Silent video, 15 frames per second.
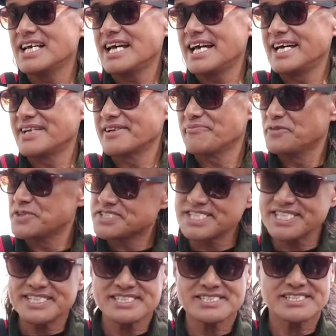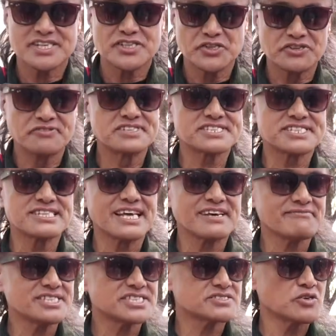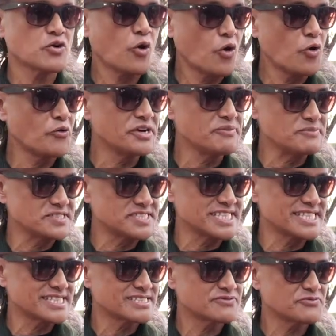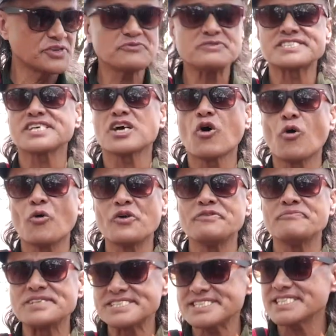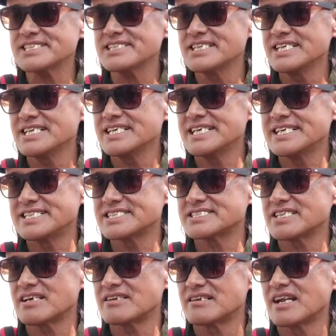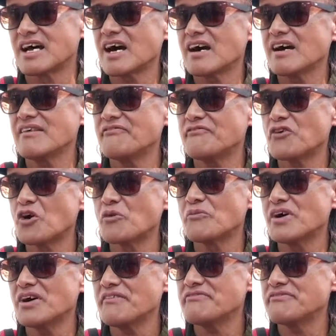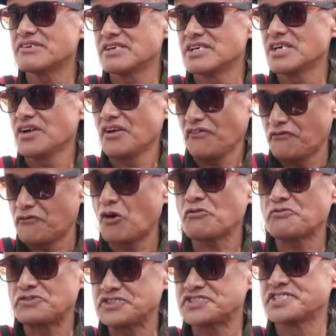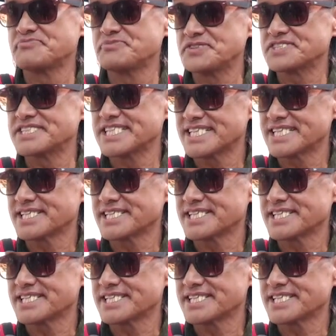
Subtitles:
and music is a universal language, so Hawe music. When we say Hawe music, it is our Naga form of folk fusion music.